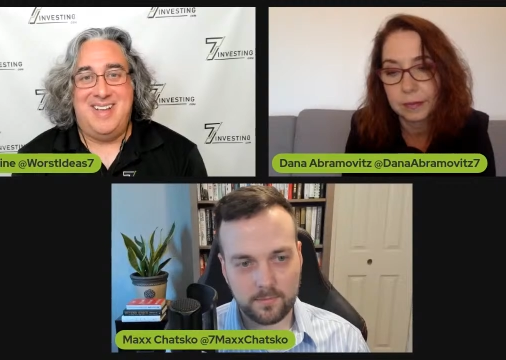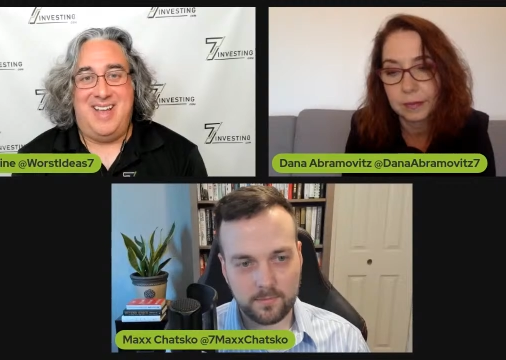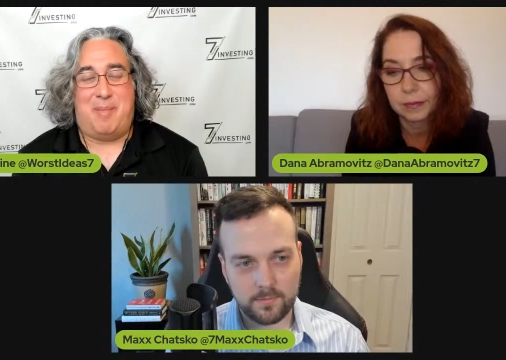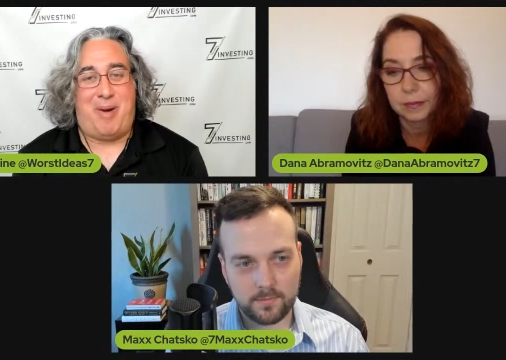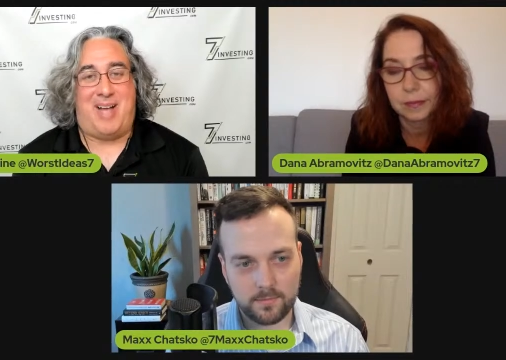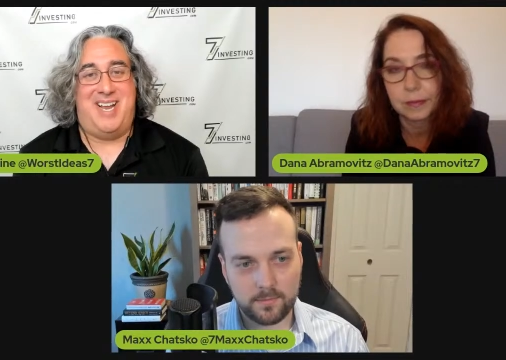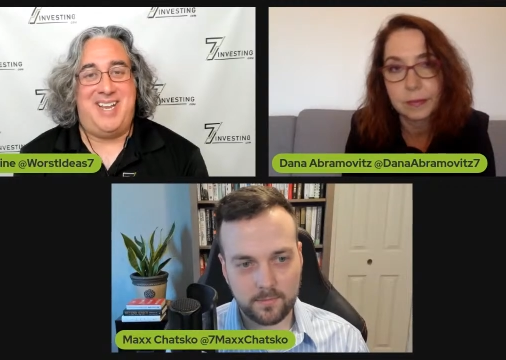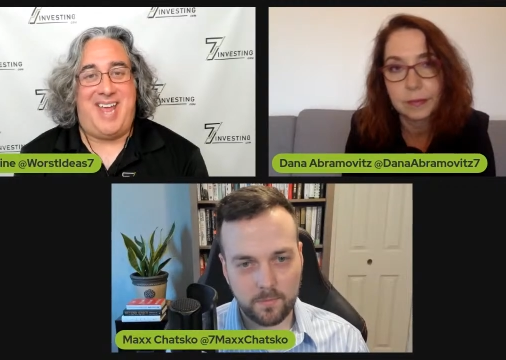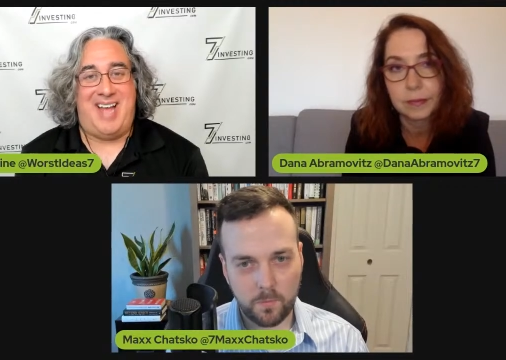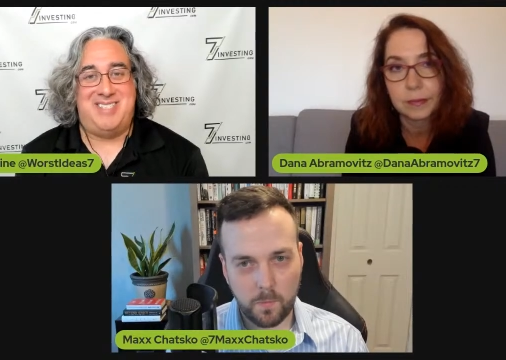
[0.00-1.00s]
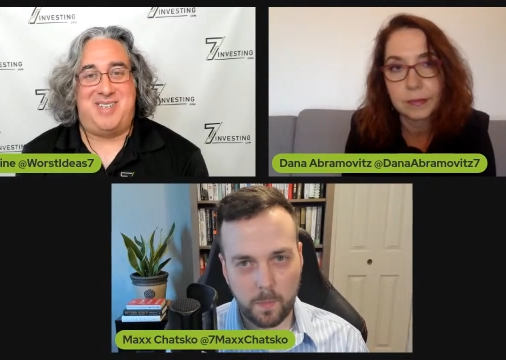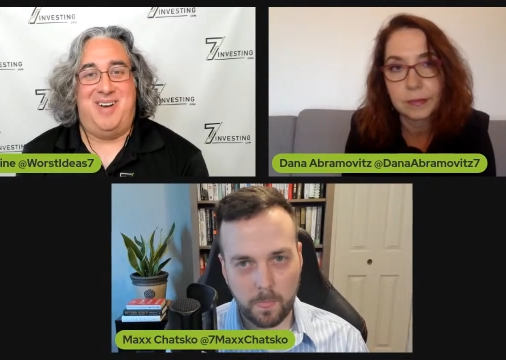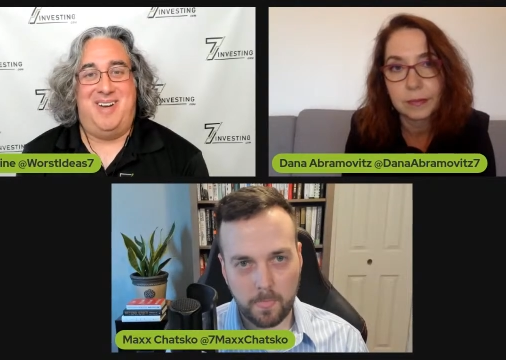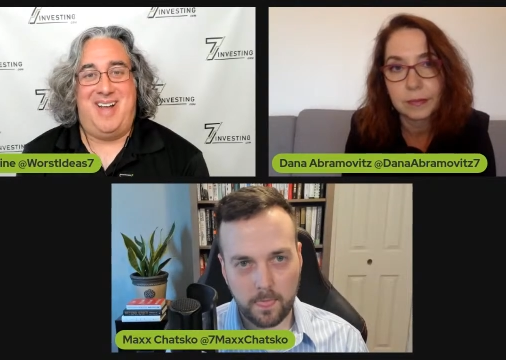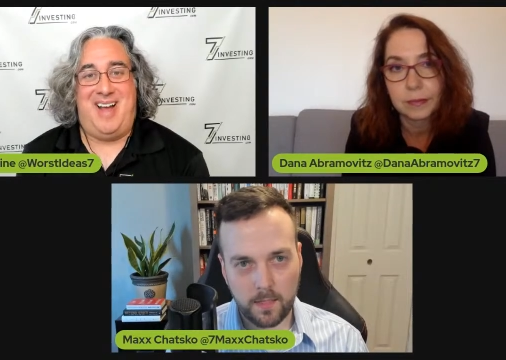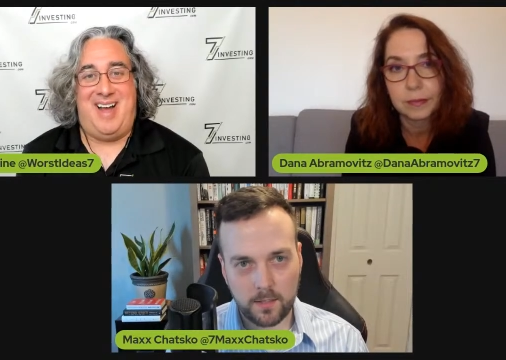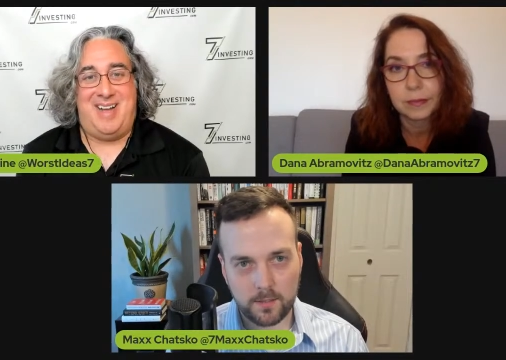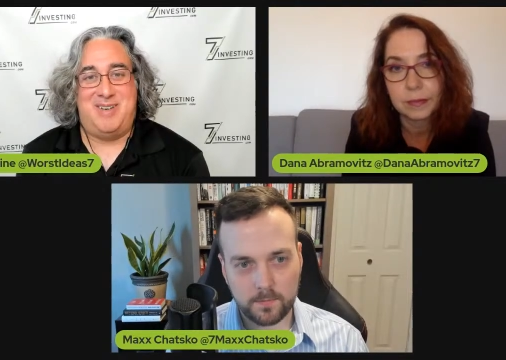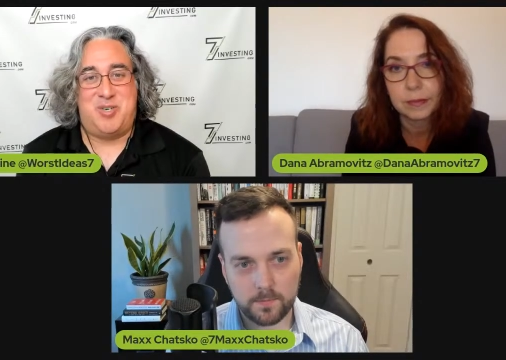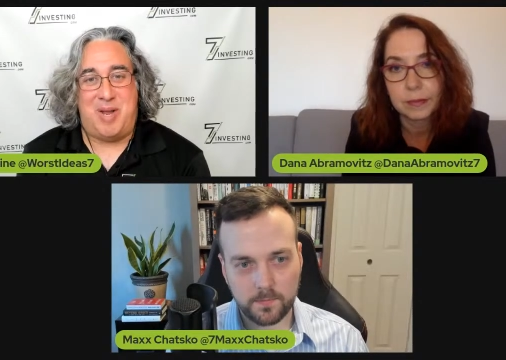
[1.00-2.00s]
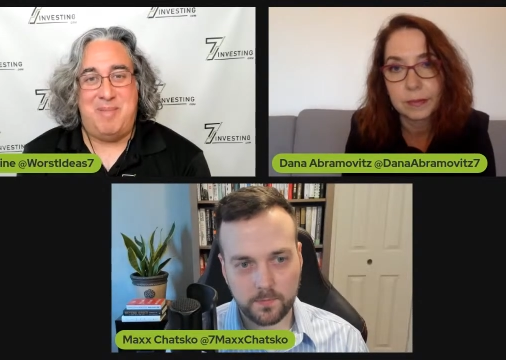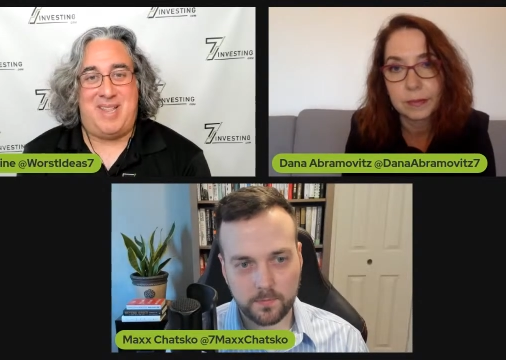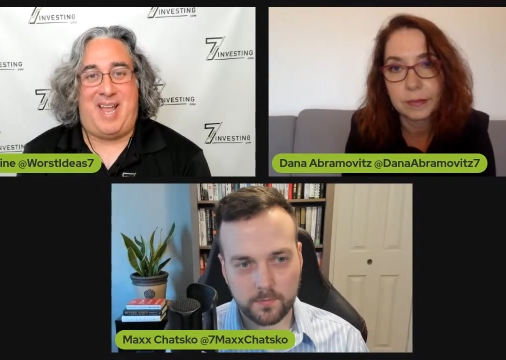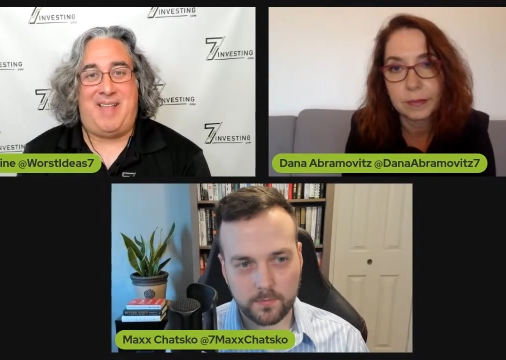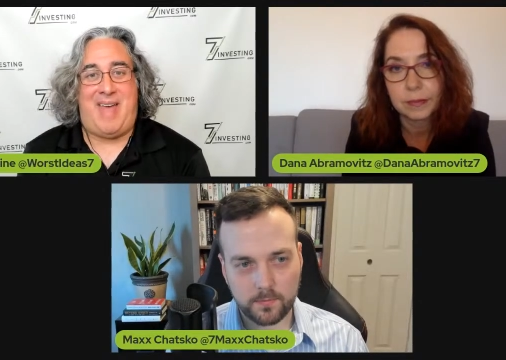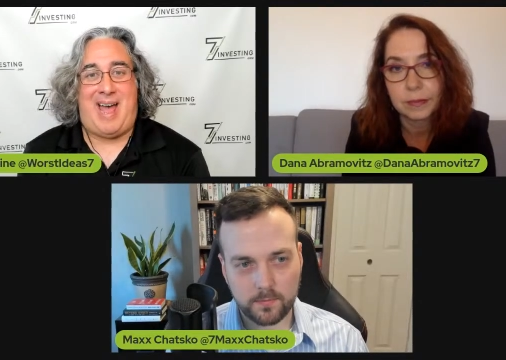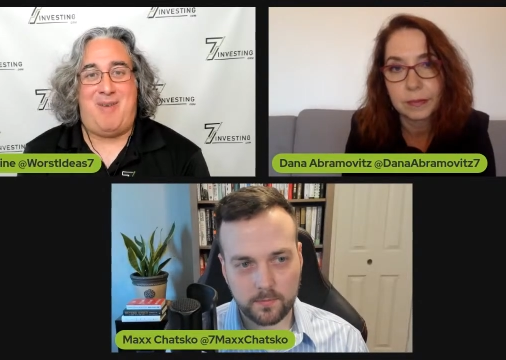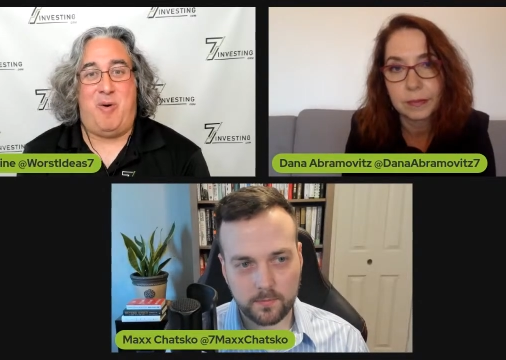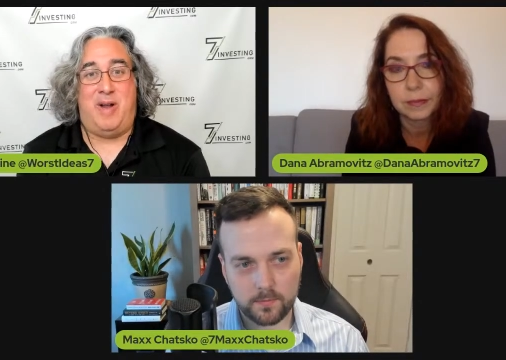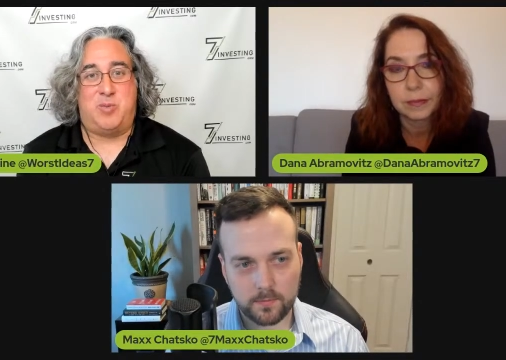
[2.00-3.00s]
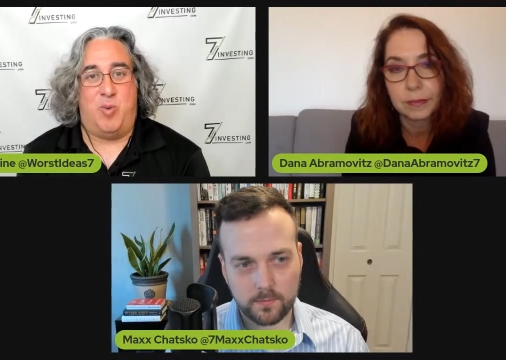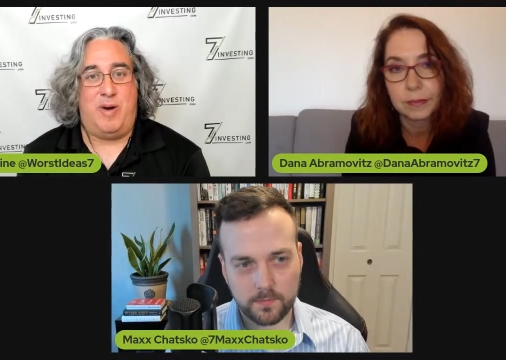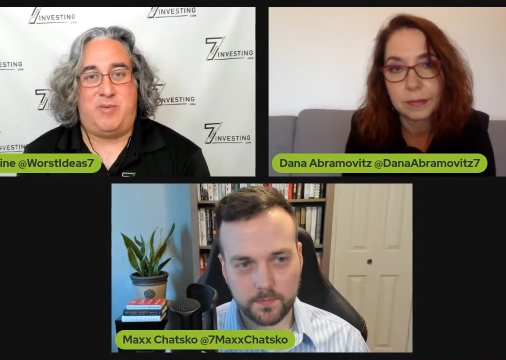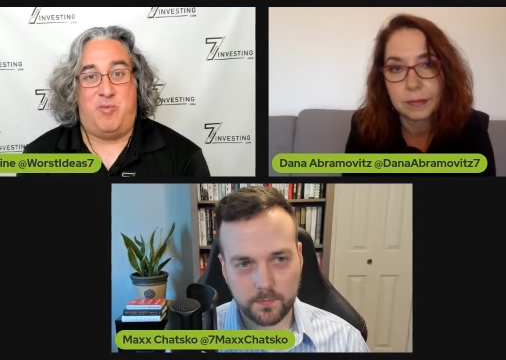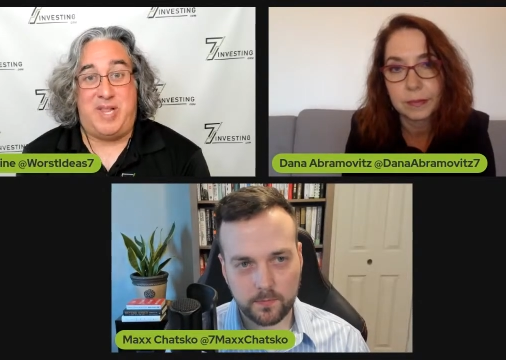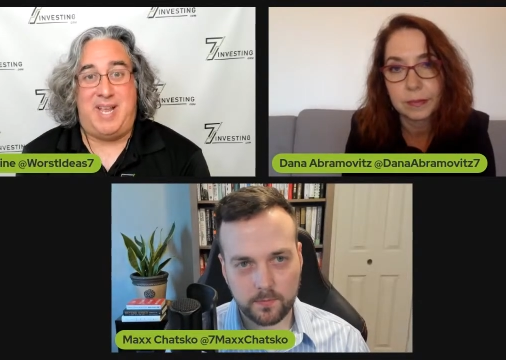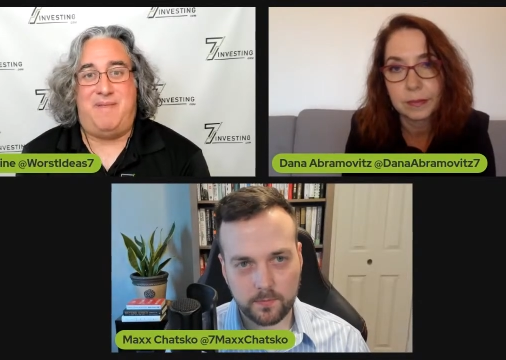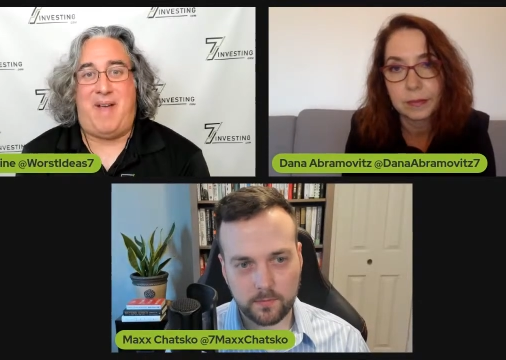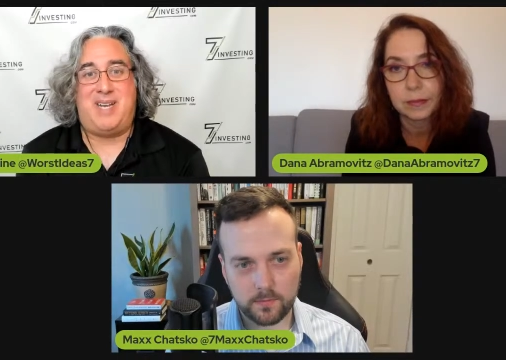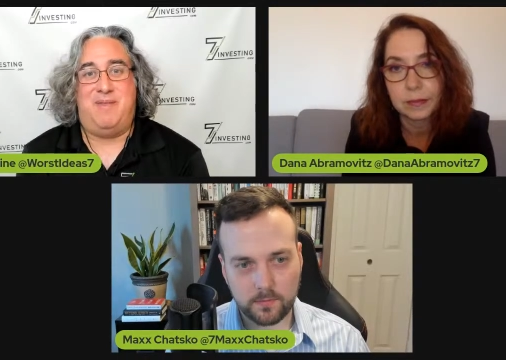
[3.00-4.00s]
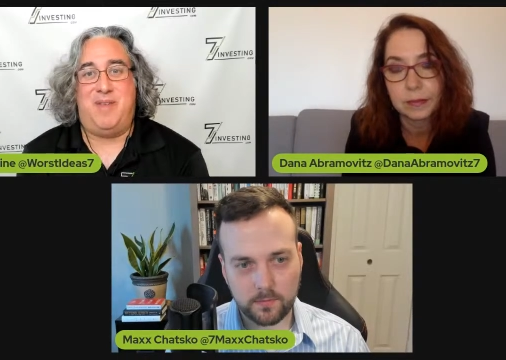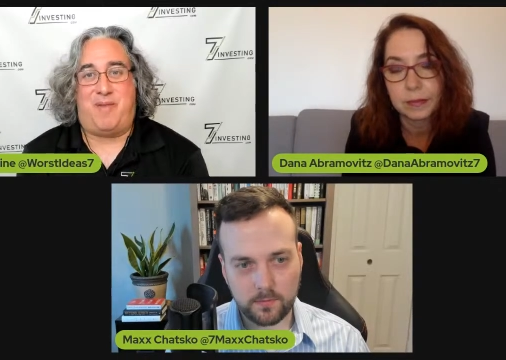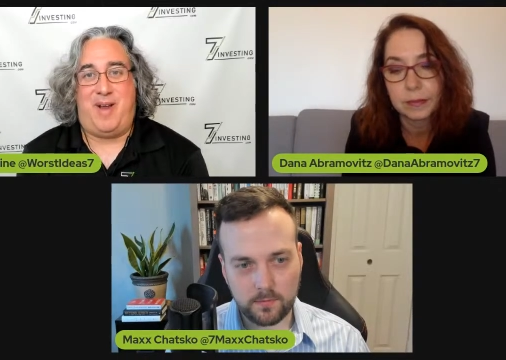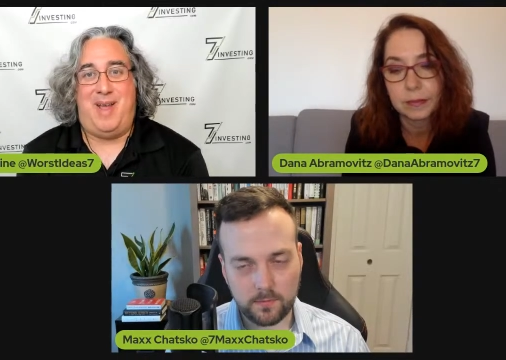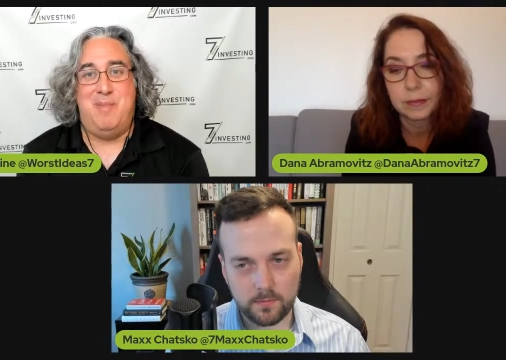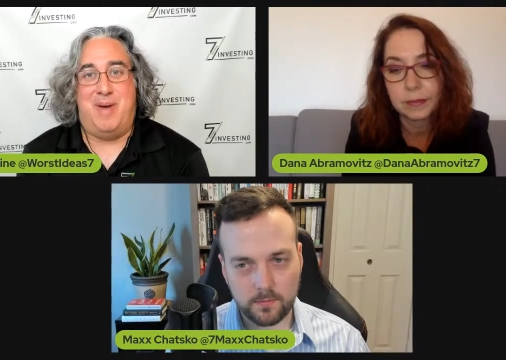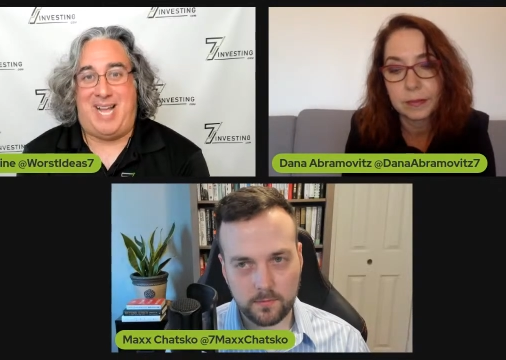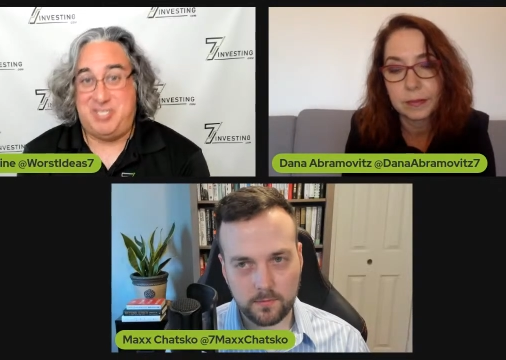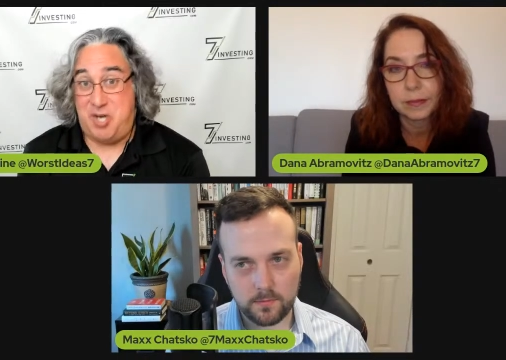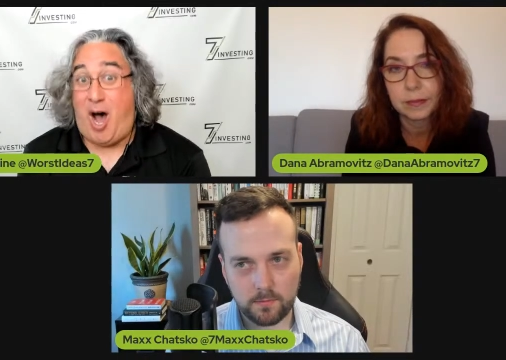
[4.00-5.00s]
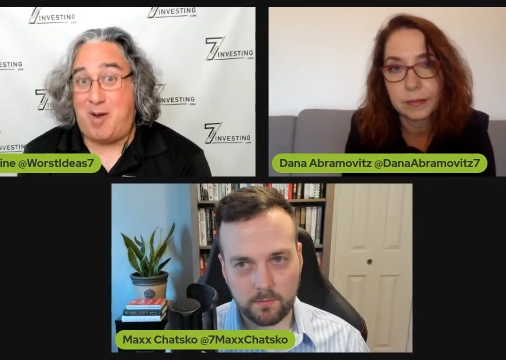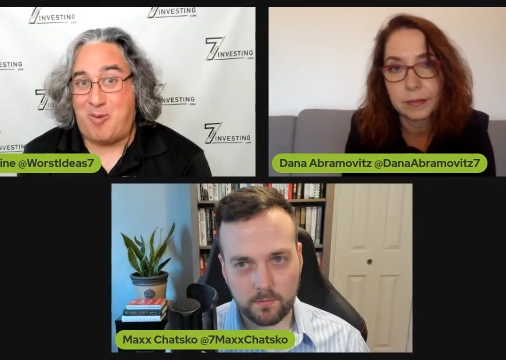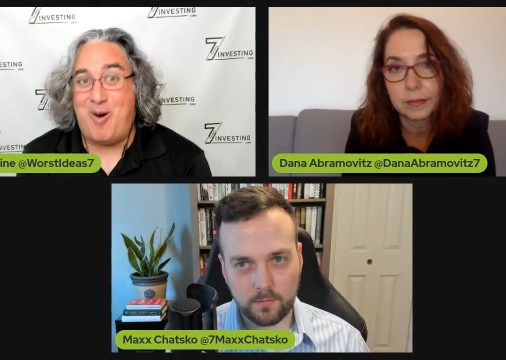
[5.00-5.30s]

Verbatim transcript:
Speaker 1: in a prostate cancer uh, treatment like that, where it's worked really effectively for him, but has not